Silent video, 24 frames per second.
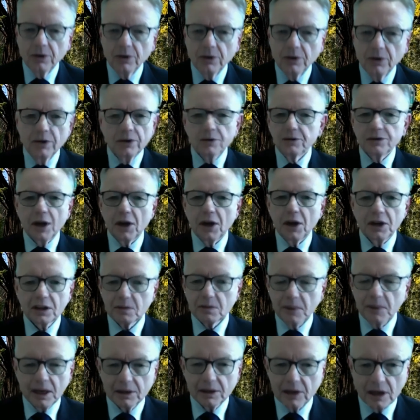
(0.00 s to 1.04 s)
don't
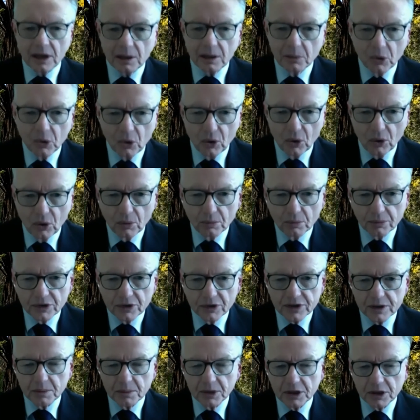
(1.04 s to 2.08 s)
expect any more
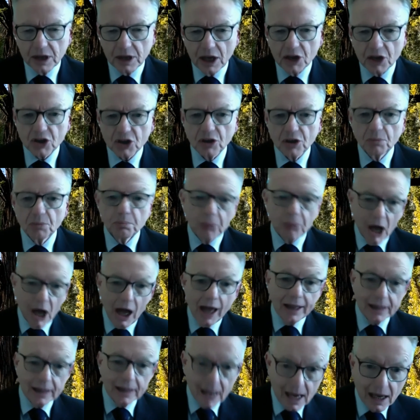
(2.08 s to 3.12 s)
precipitation, by
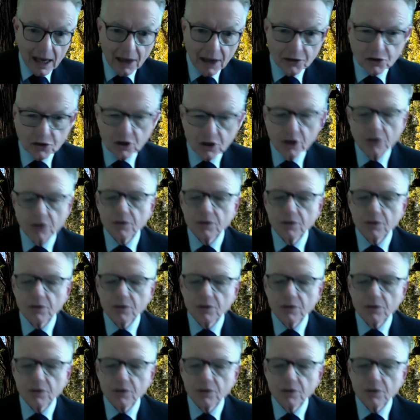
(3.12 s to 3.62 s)
and large.